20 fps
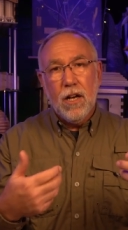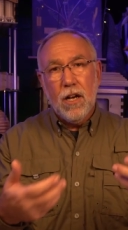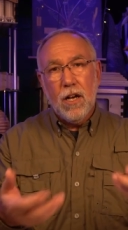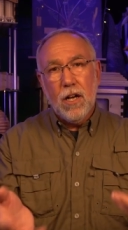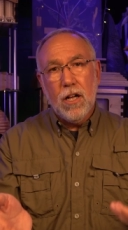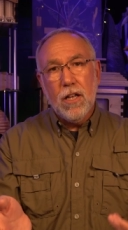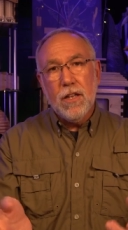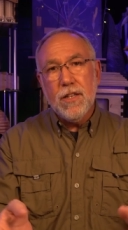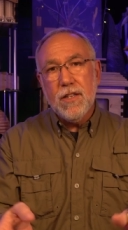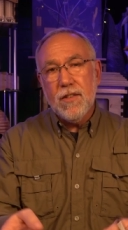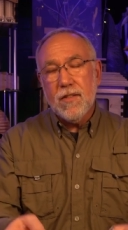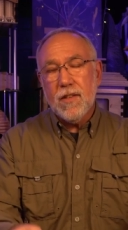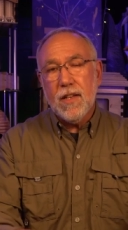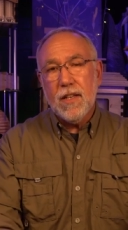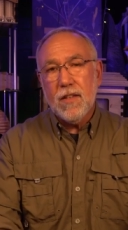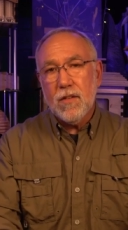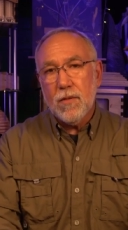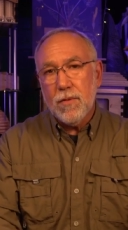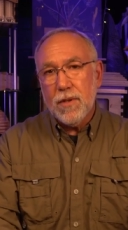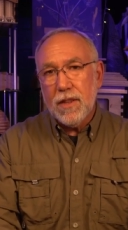all these
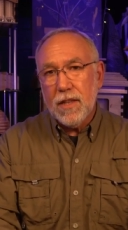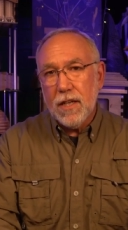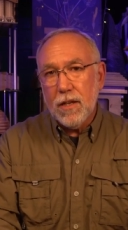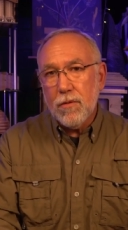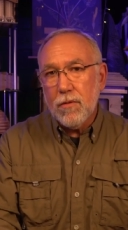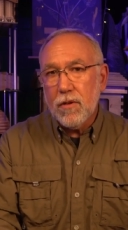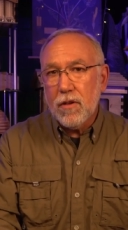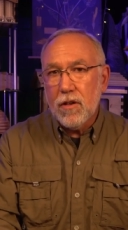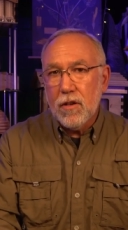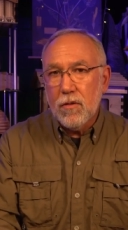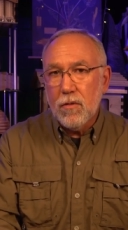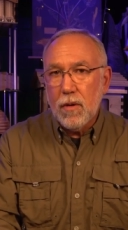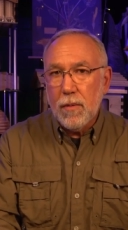things that we think we're going to